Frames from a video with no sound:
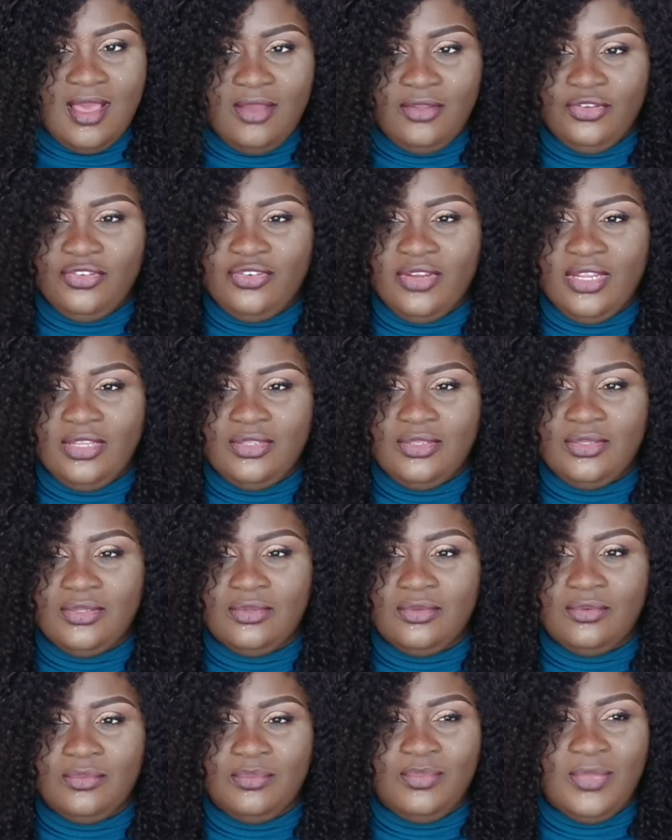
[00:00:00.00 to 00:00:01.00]
How you try
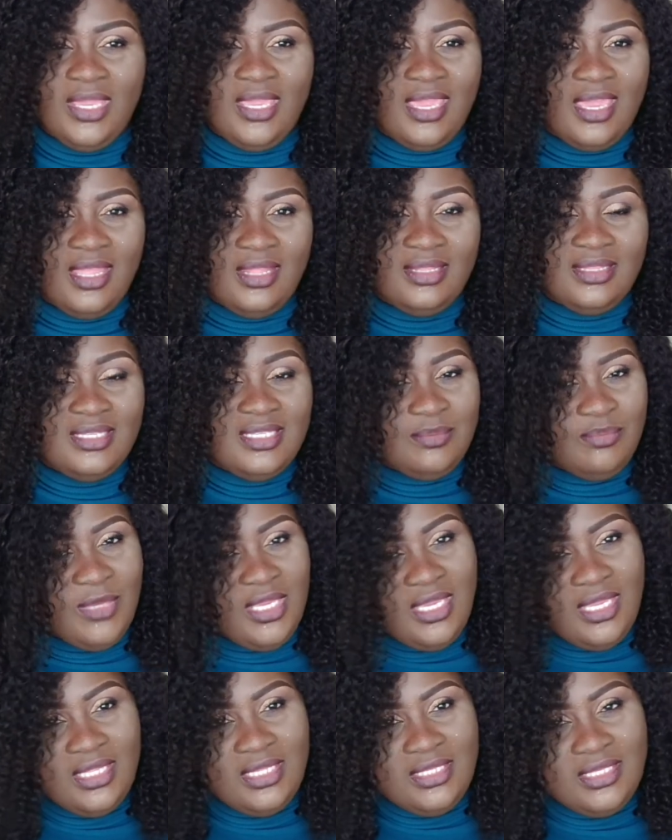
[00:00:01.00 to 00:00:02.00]
to make ends
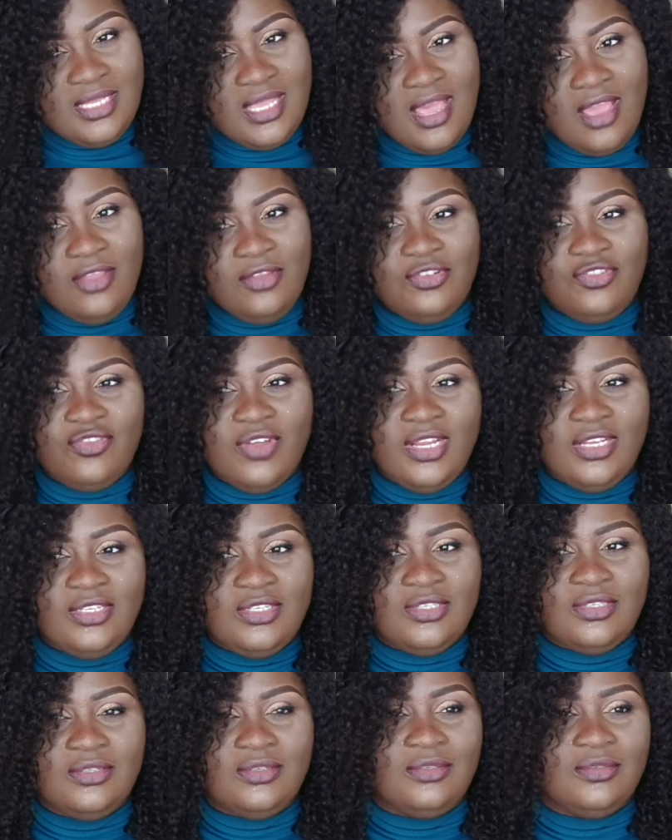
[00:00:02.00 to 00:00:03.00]
meet, how you try
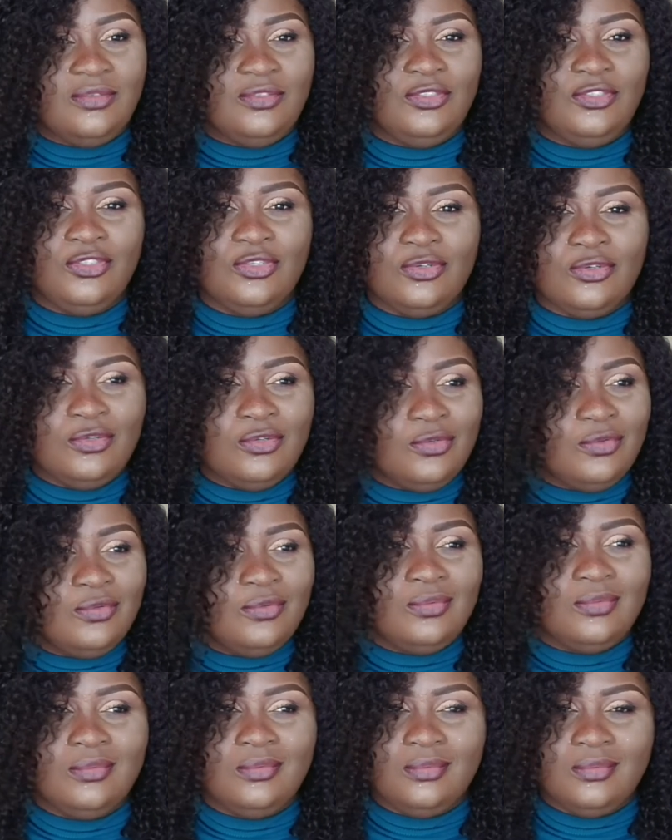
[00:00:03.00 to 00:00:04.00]
to
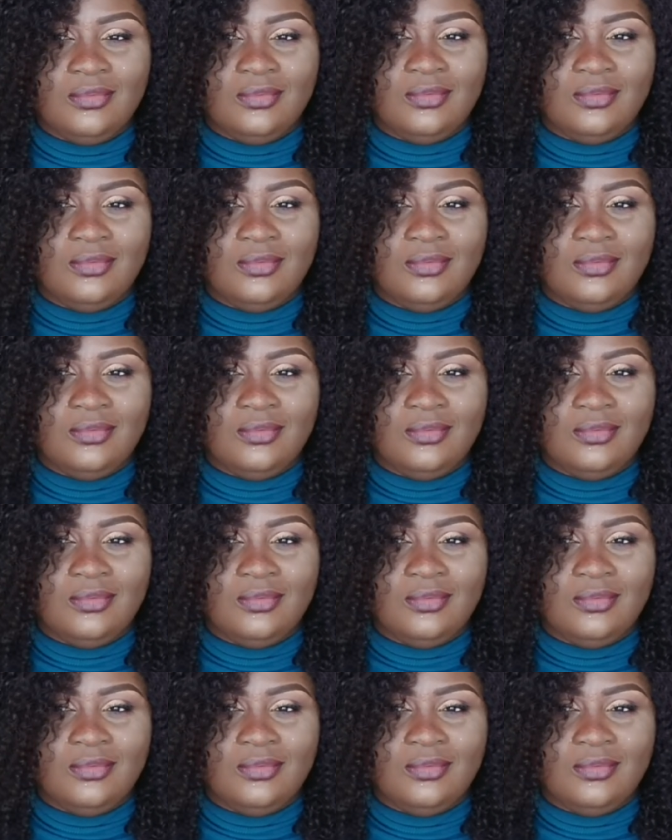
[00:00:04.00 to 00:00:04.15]
juggle